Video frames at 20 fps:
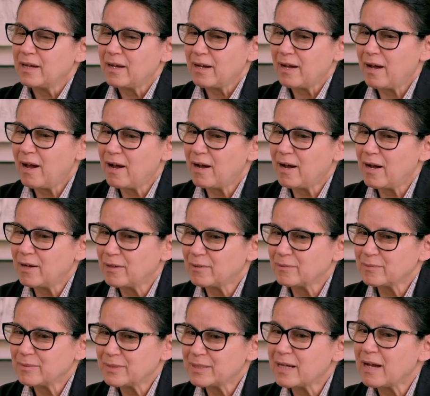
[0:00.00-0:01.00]
how
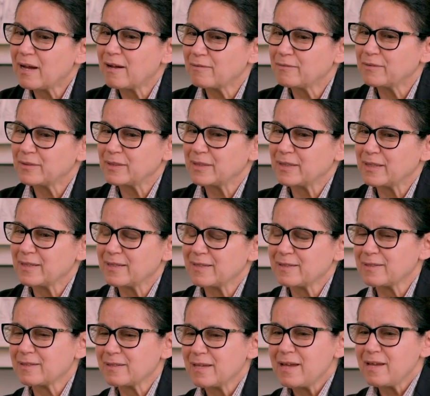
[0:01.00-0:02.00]
tough it
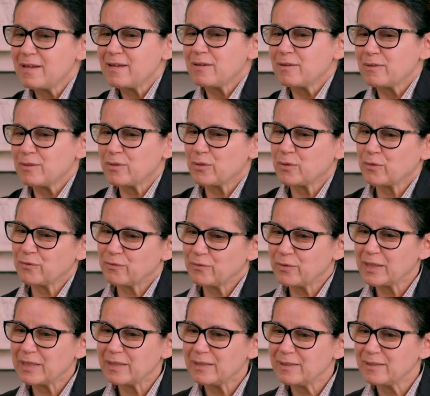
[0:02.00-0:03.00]
is to
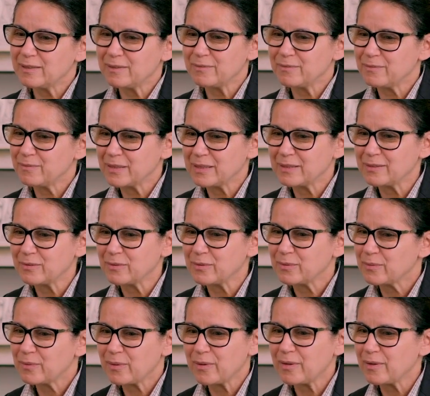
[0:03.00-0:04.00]
fill with
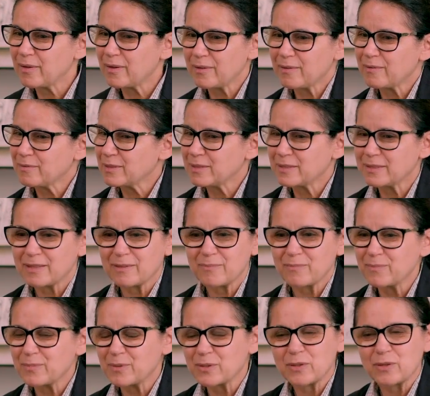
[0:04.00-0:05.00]

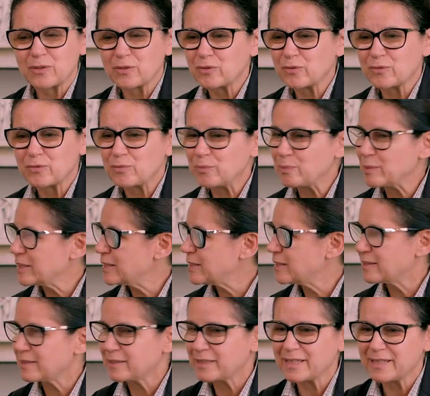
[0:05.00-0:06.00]
some sort of
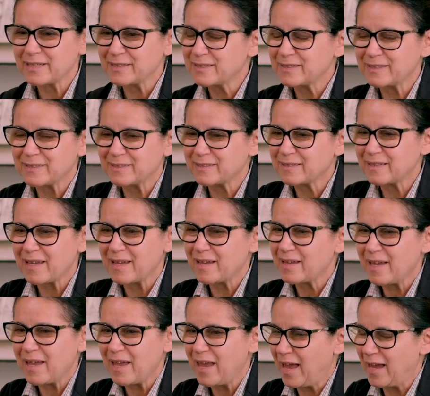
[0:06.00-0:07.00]
mysterious
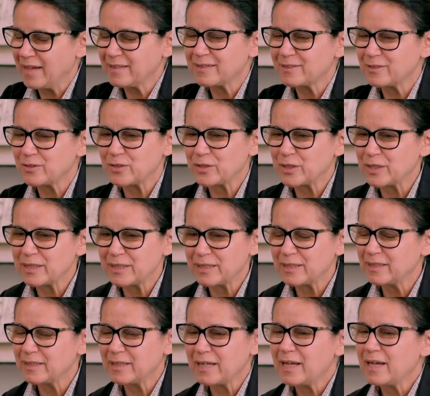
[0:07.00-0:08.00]

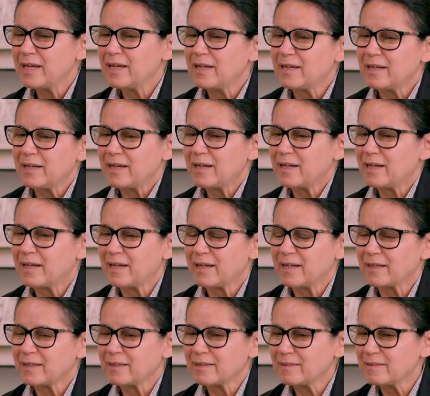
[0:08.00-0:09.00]
energy
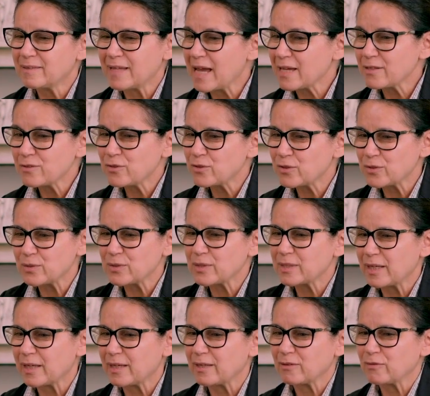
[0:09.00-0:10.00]
and tension
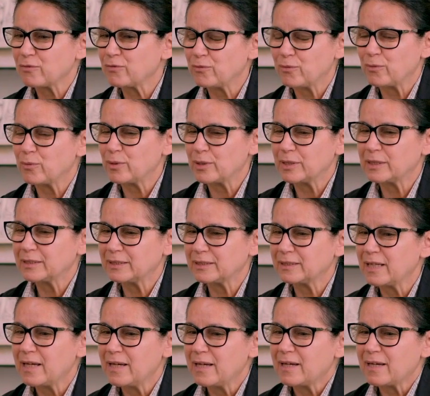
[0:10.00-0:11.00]
and force
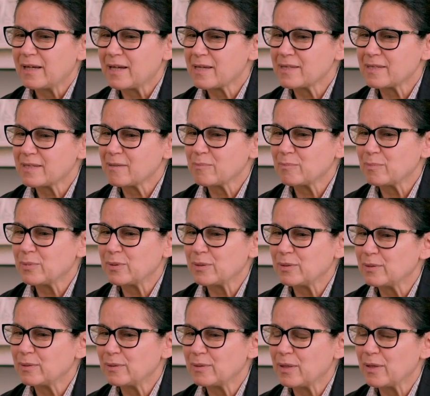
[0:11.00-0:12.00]
a
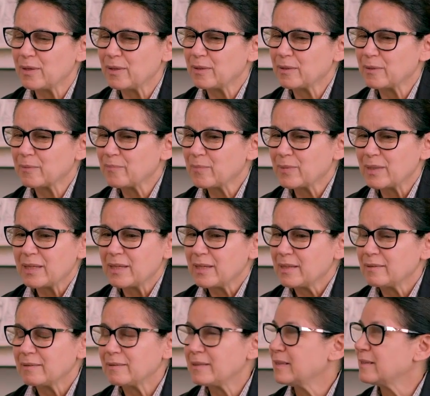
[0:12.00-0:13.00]
simple
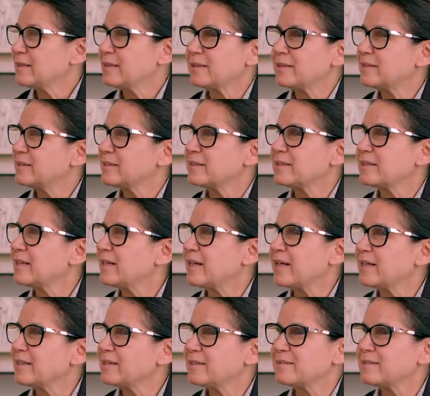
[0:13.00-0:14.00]
dinner
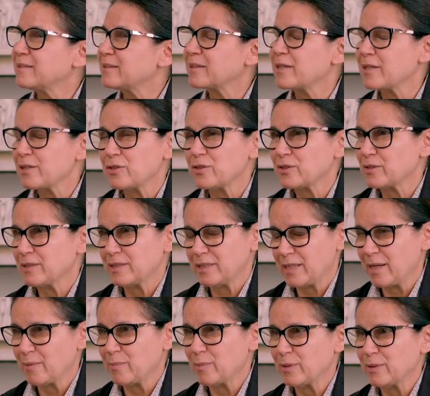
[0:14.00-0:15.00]
at the kitchen
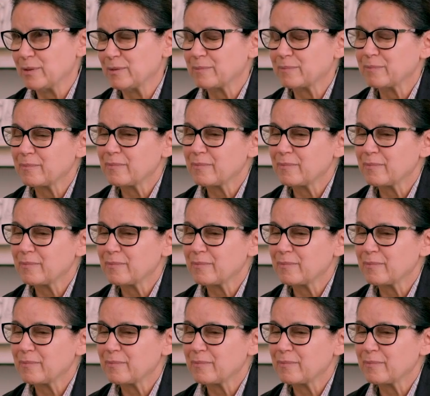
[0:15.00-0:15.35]
table.